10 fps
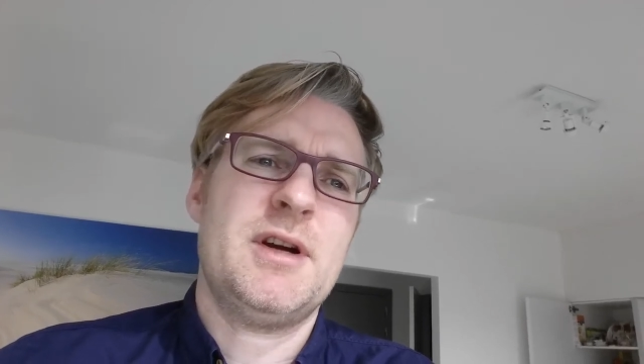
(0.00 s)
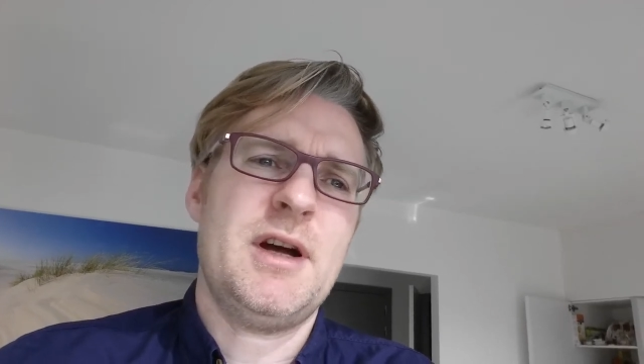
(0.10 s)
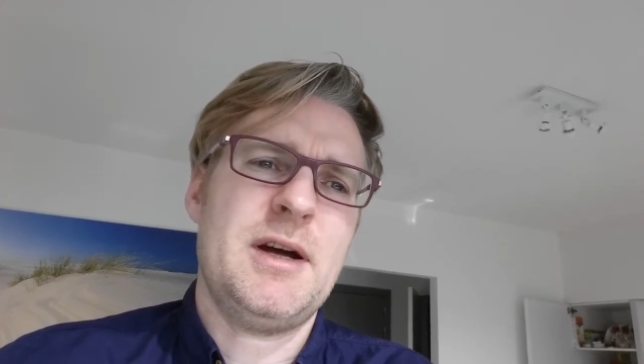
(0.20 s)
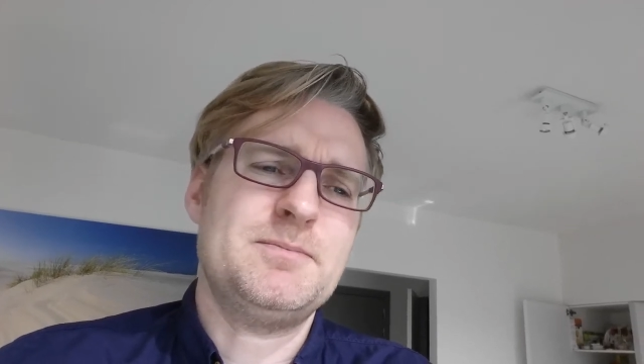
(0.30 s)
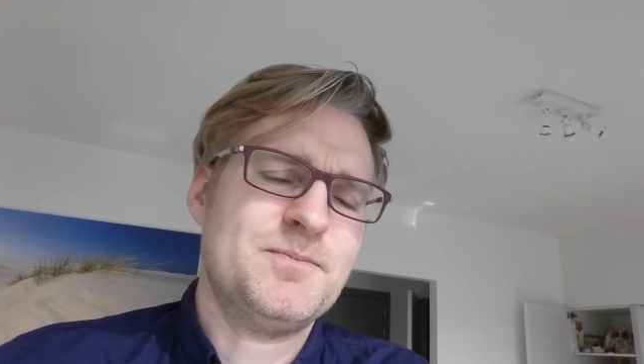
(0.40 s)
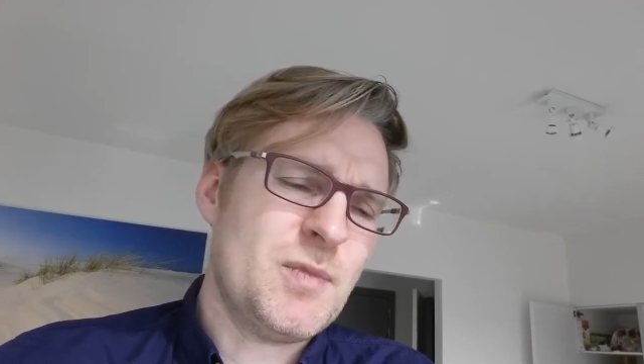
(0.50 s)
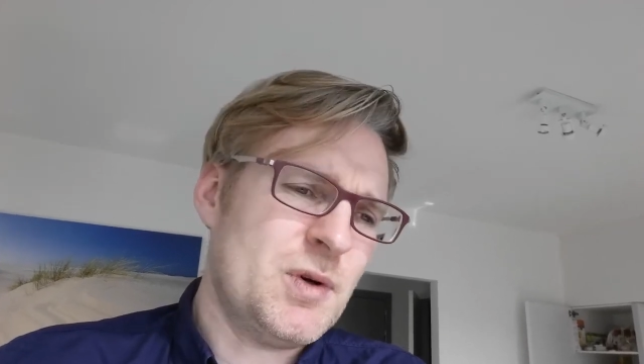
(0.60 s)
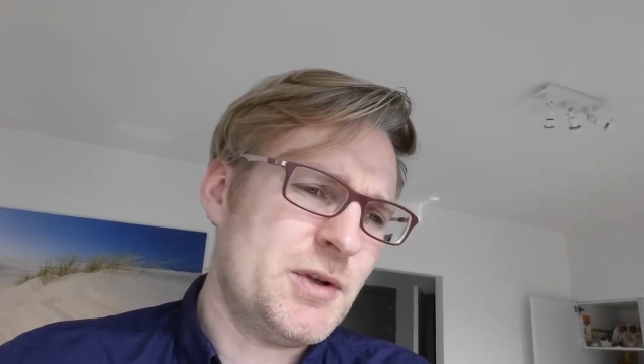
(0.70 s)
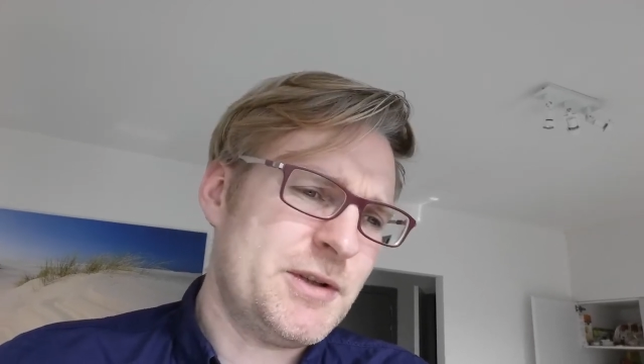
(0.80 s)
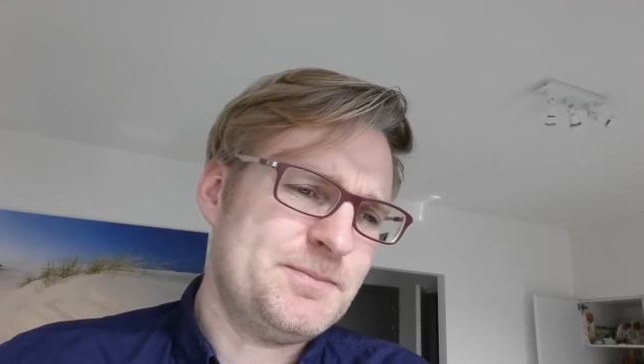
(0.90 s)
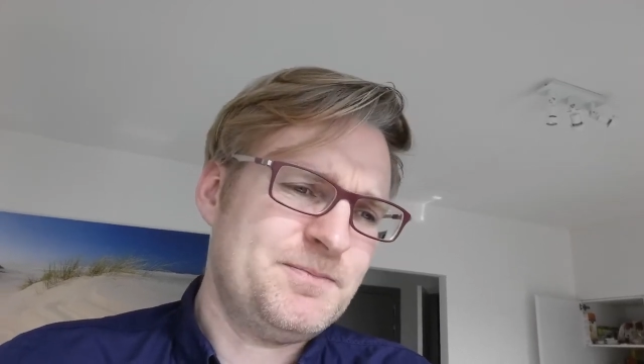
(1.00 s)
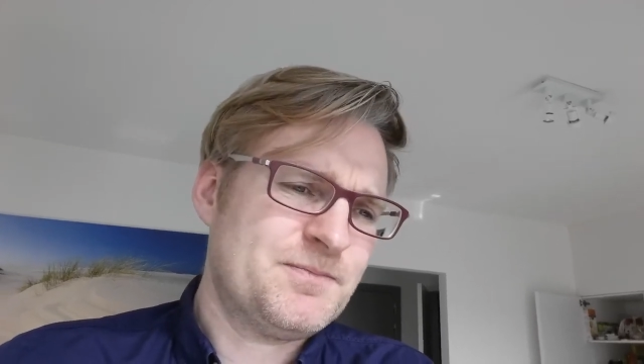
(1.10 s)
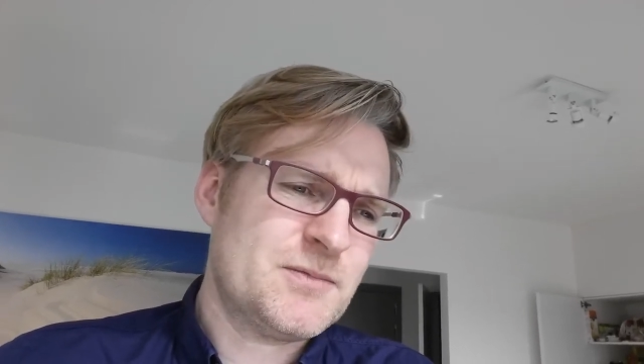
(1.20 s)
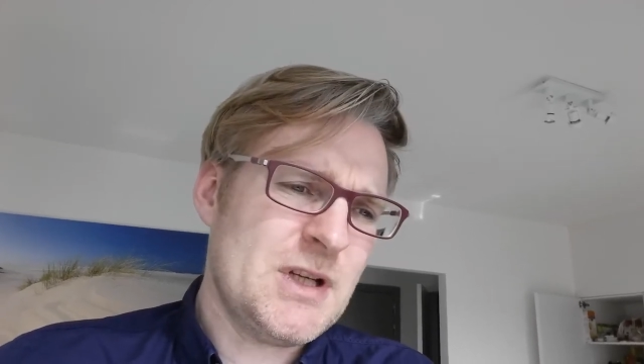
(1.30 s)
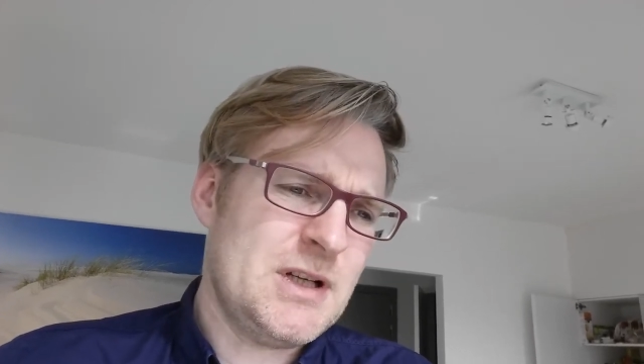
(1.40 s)
um, or
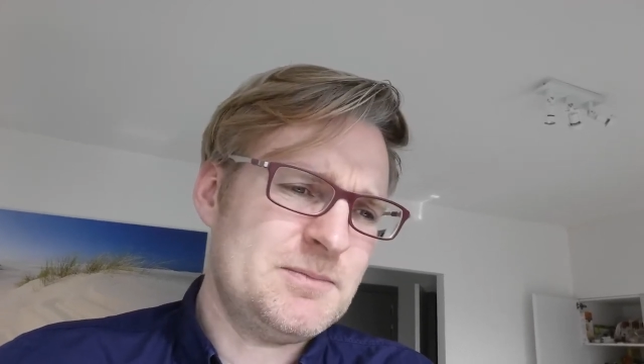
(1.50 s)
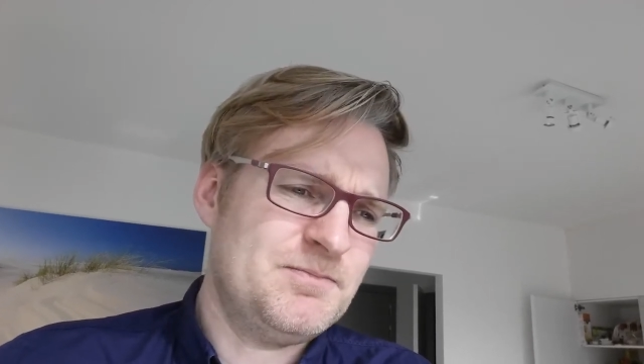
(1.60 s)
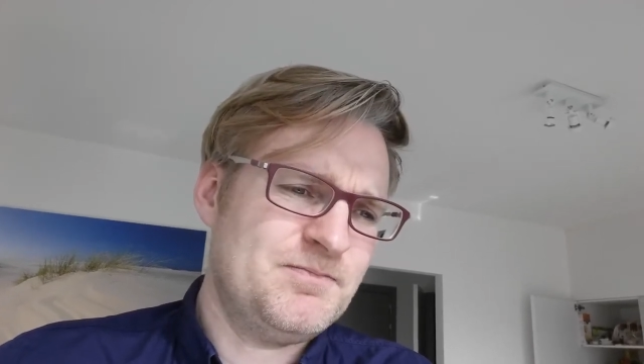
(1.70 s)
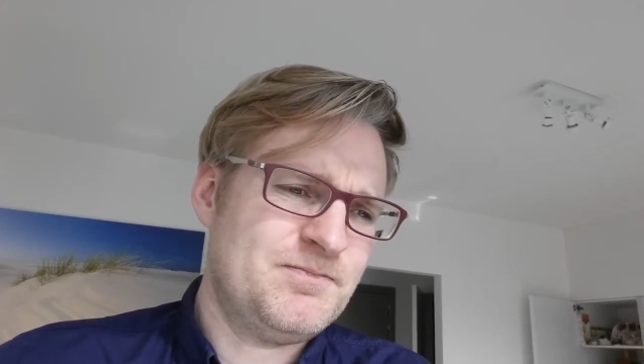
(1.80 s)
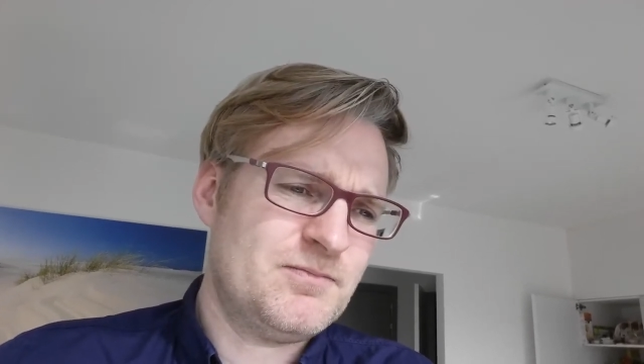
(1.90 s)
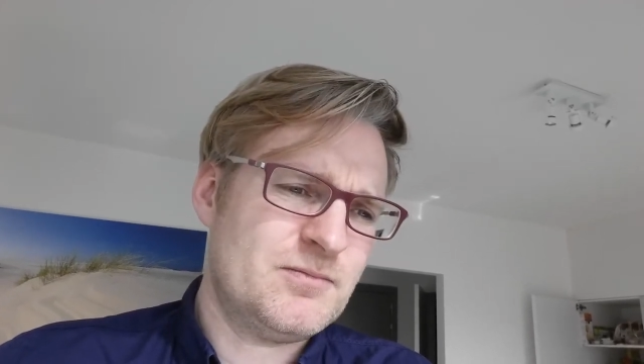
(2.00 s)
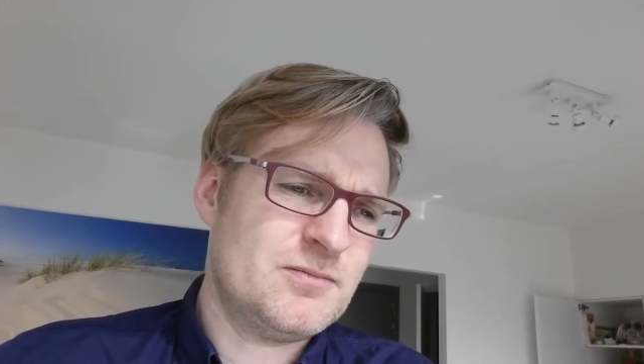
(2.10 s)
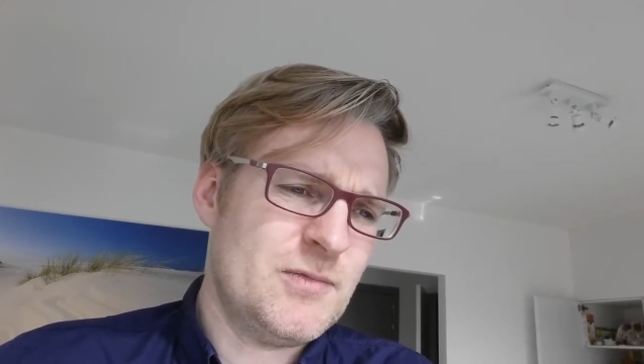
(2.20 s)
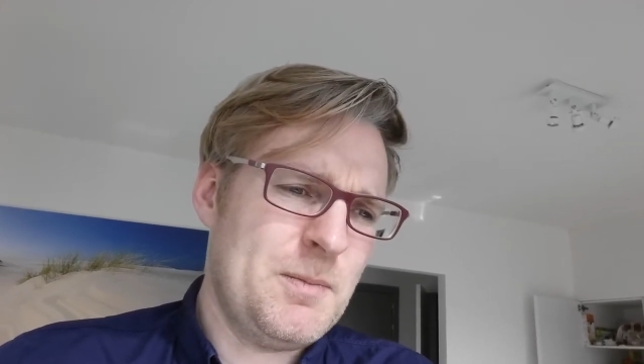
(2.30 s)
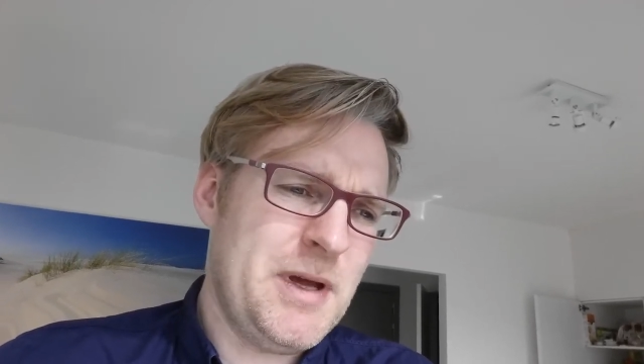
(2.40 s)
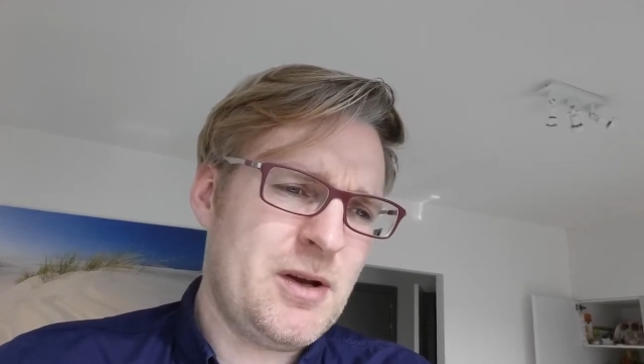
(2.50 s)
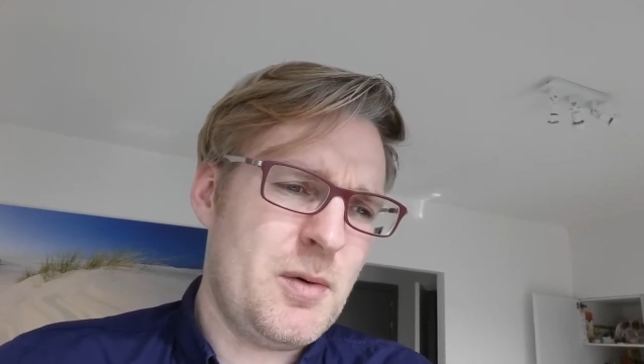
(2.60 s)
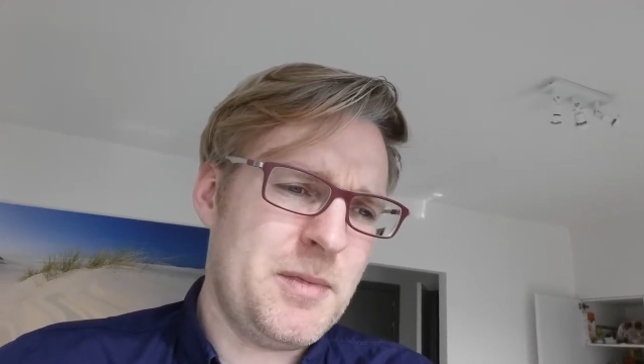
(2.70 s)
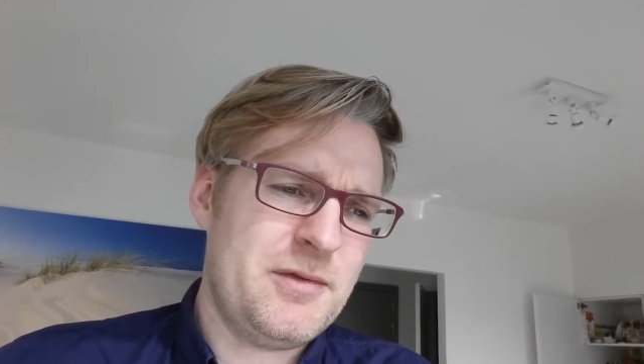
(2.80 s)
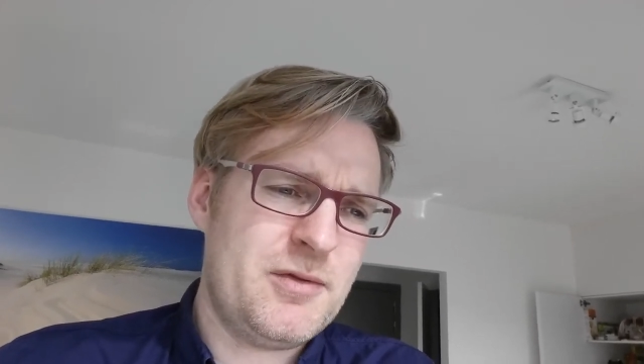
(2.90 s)
um, the big
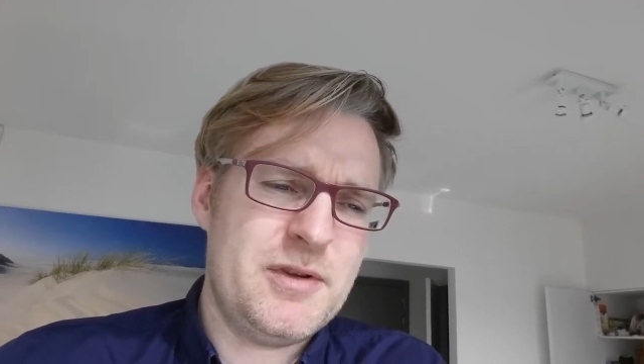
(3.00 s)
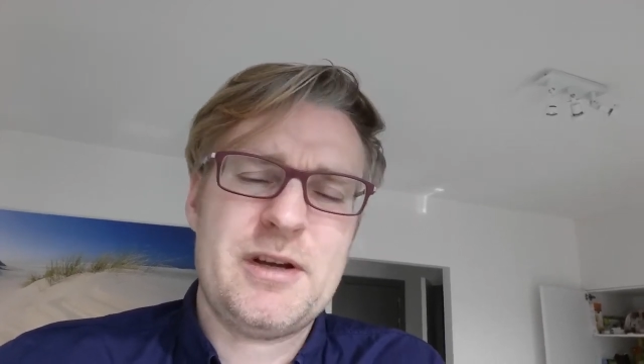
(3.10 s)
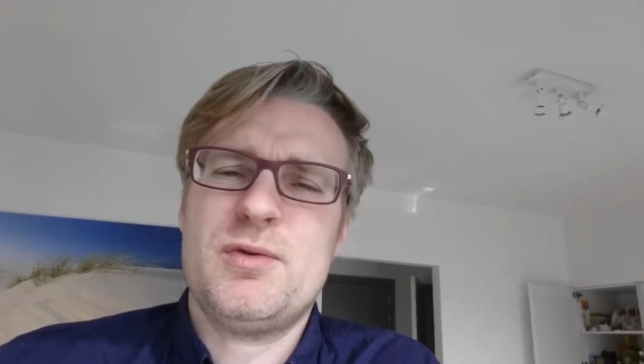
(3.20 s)
companies do it.